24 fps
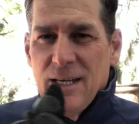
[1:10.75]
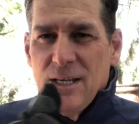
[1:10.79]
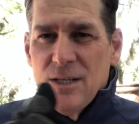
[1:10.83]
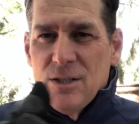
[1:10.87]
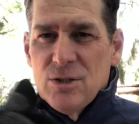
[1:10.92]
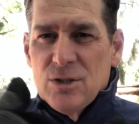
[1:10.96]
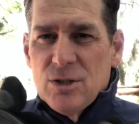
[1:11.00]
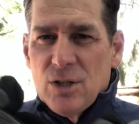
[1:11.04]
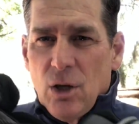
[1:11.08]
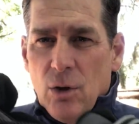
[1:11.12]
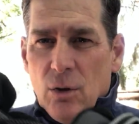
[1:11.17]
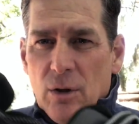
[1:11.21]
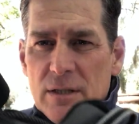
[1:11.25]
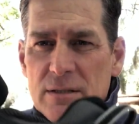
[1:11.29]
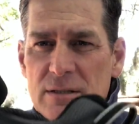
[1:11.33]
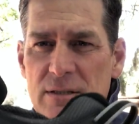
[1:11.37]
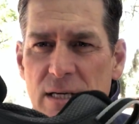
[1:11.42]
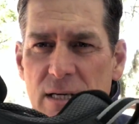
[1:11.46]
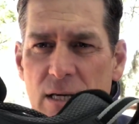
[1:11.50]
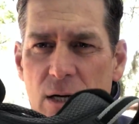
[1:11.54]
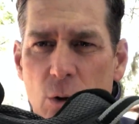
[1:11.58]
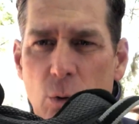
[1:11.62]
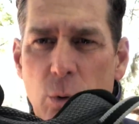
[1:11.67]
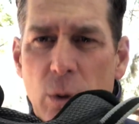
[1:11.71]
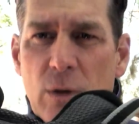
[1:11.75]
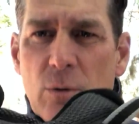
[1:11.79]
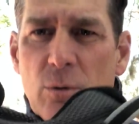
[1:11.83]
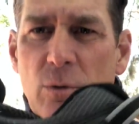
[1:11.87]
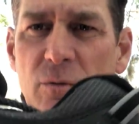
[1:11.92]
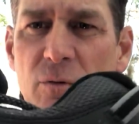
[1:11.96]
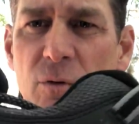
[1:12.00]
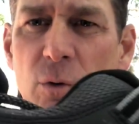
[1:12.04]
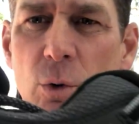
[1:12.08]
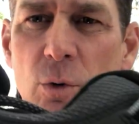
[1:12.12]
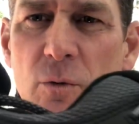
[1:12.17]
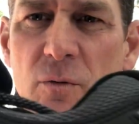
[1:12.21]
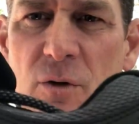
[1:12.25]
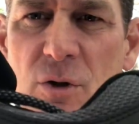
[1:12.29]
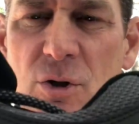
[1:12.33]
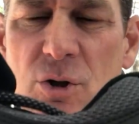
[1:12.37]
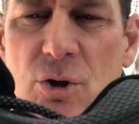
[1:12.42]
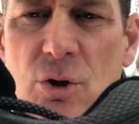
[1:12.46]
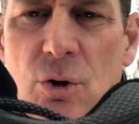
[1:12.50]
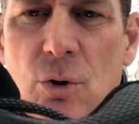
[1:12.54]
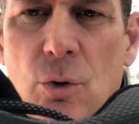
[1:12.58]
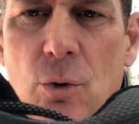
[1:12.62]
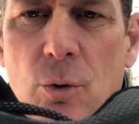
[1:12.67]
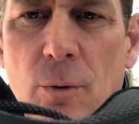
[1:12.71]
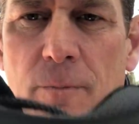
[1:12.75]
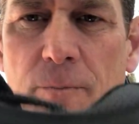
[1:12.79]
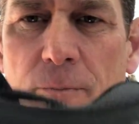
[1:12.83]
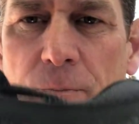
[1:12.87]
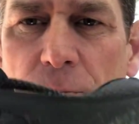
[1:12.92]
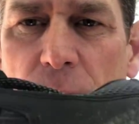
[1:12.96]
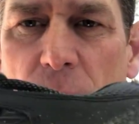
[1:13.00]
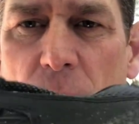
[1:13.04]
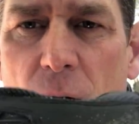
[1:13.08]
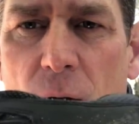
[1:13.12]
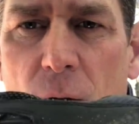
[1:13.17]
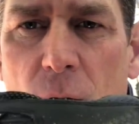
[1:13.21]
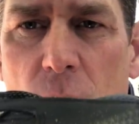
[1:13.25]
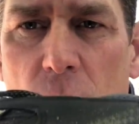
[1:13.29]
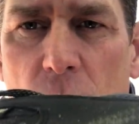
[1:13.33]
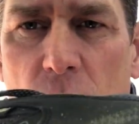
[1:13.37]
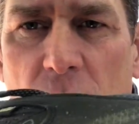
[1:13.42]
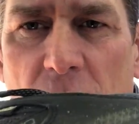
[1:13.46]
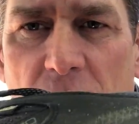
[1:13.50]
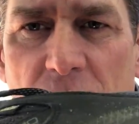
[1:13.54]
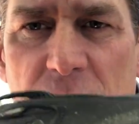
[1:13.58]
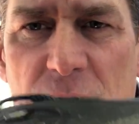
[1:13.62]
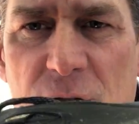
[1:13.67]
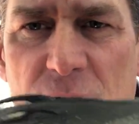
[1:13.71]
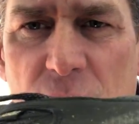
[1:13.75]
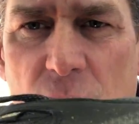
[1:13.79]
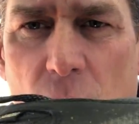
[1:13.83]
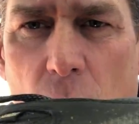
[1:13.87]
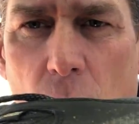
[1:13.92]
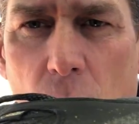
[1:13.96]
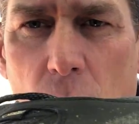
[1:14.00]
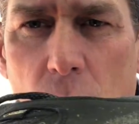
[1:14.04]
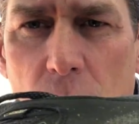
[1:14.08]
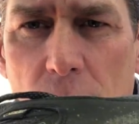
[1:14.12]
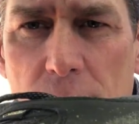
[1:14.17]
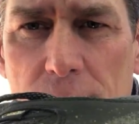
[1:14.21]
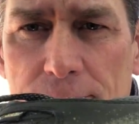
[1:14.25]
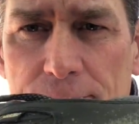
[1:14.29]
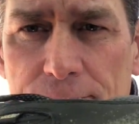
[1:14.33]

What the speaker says: So let's take a quick review of the shoe. You have the sole,